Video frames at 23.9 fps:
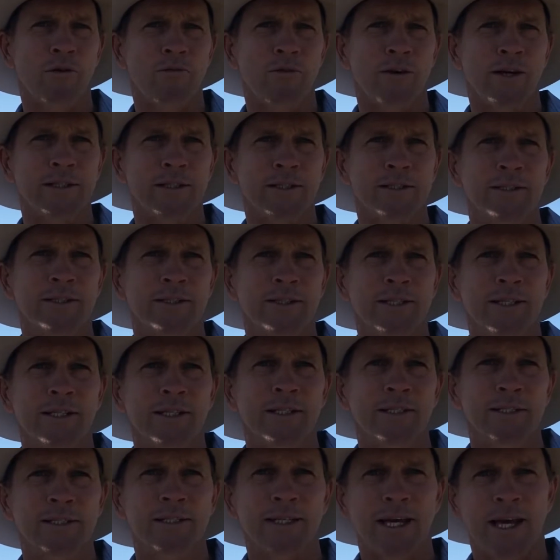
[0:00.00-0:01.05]
events
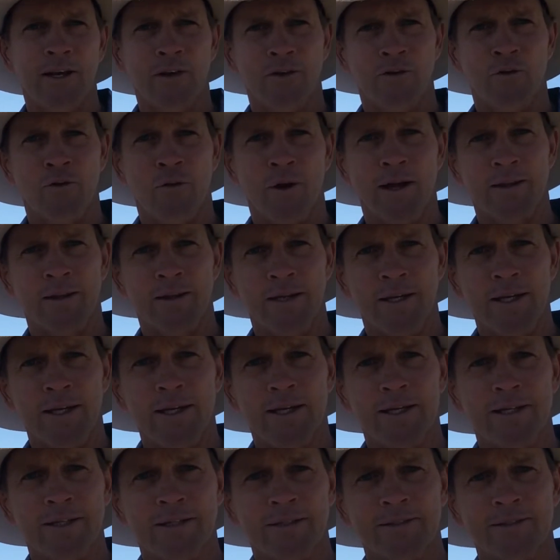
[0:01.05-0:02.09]
scattered throughout the
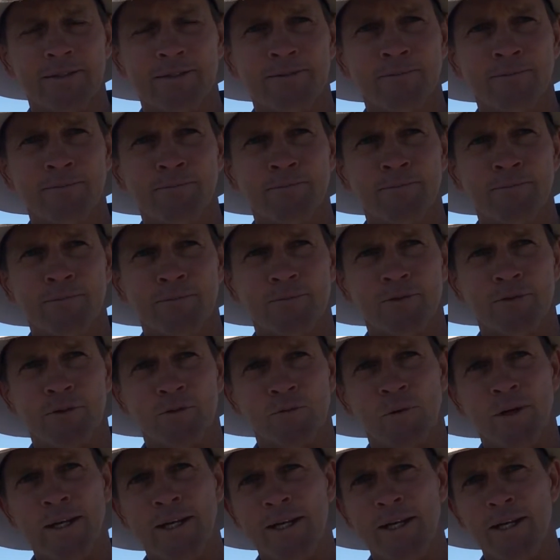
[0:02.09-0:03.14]
year. So
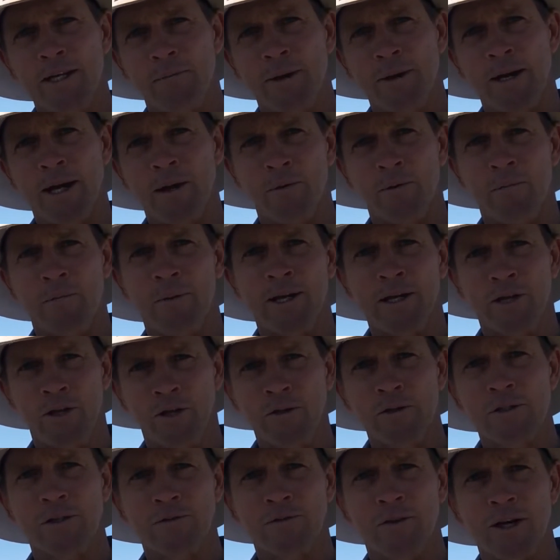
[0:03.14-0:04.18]
we need to be able to make
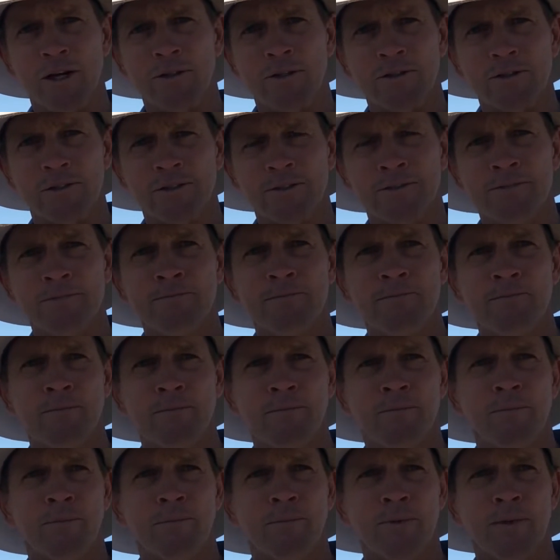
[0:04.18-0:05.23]
use of those.
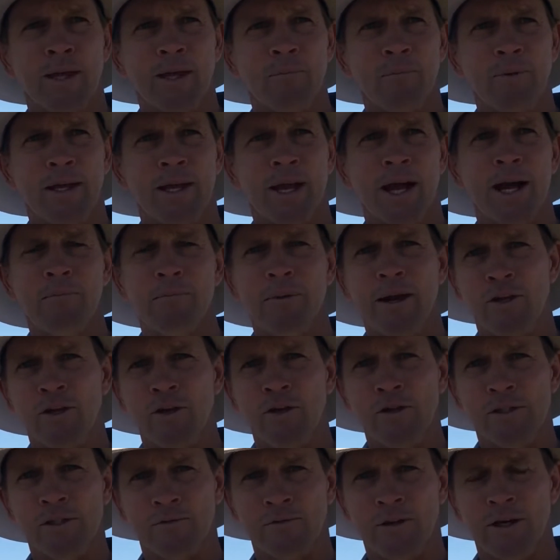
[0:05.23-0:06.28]
And we can't make
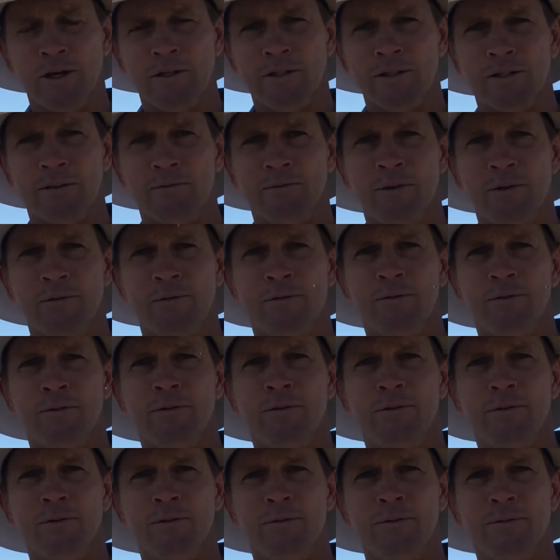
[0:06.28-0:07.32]
use of those if we've
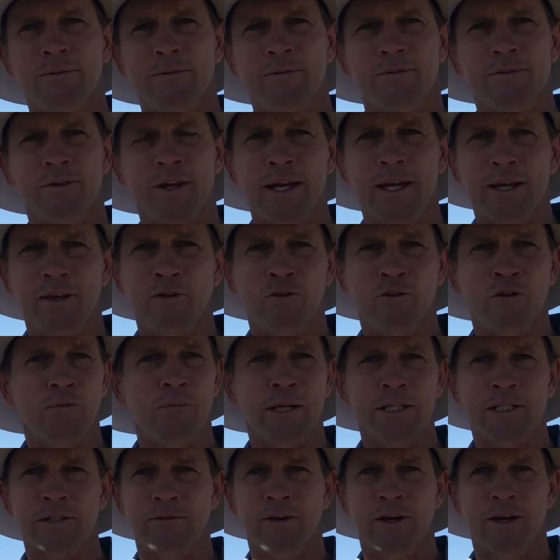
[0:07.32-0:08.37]
taken too
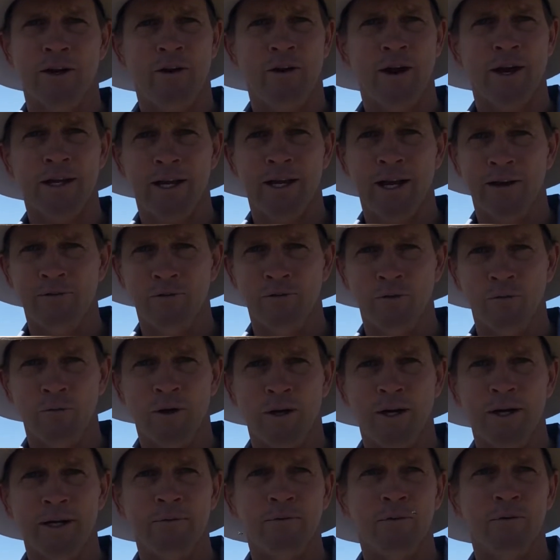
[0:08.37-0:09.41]
much of our ground cover
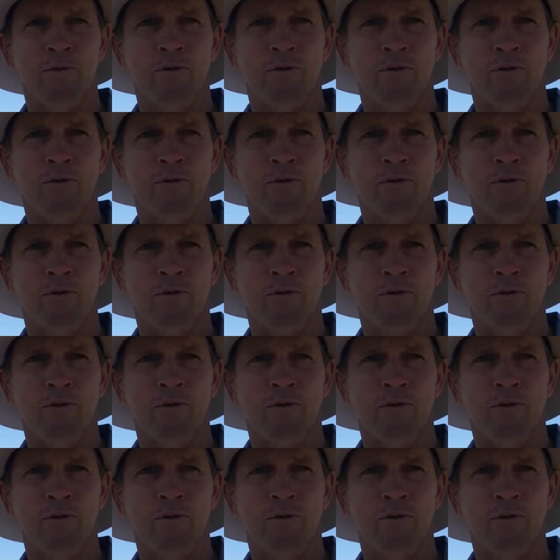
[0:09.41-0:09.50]
away, if we've